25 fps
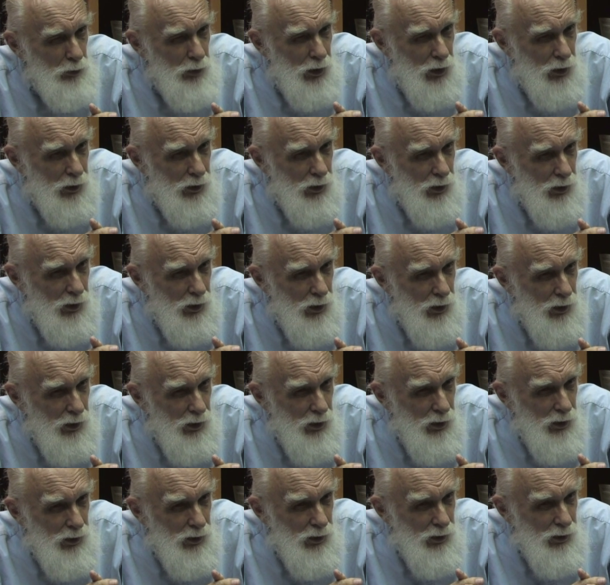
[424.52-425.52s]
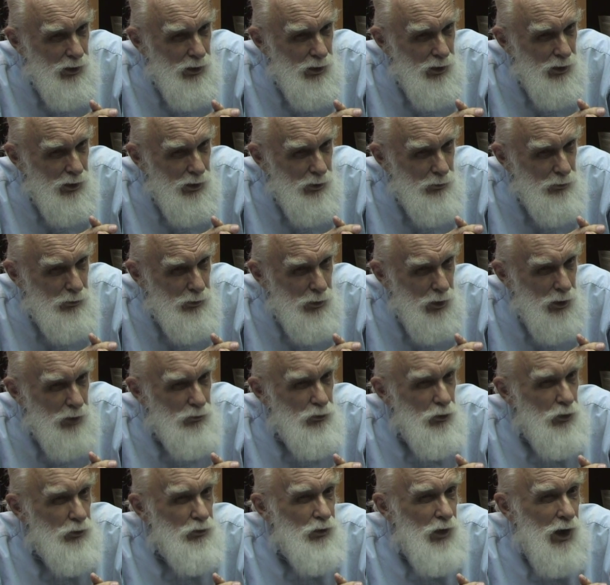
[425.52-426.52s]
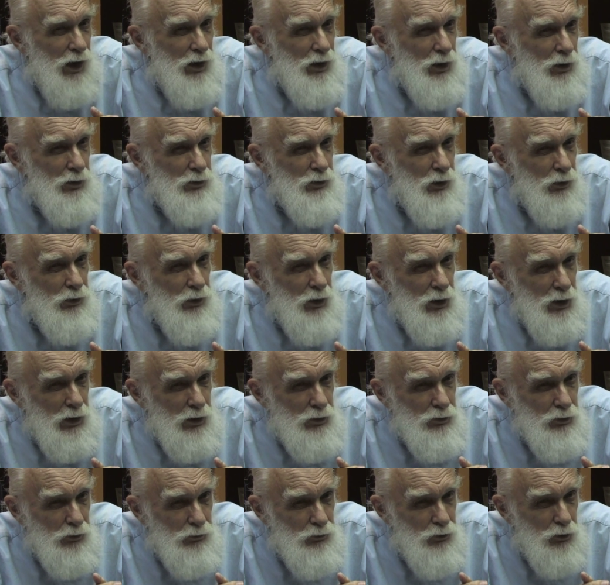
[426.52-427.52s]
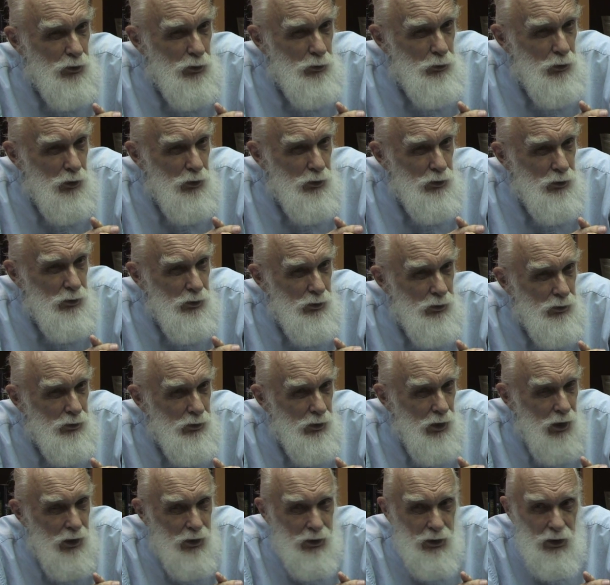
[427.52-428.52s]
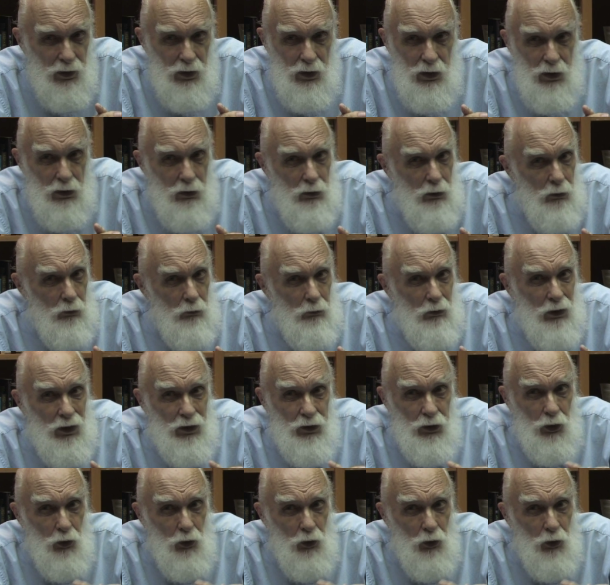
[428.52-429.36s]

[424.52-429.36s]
bet. But if you find out that it is a full moon night, oh, I